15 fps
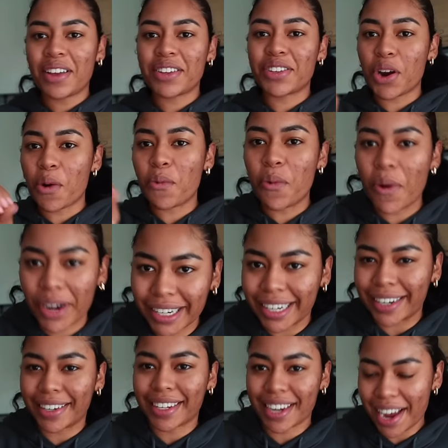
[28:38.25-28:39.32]
your
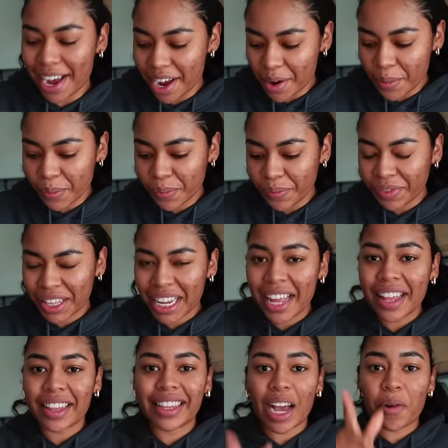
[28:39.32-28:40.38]
warning, yeah?
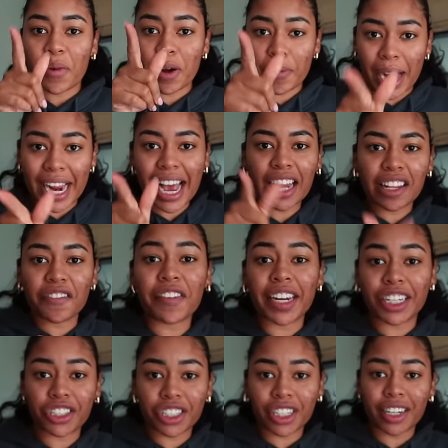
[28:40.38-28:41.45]
That when my
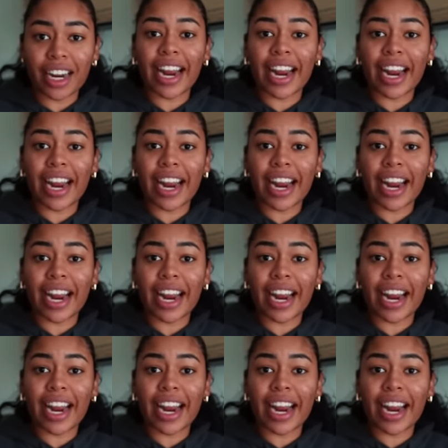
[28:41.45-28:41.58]
Elevation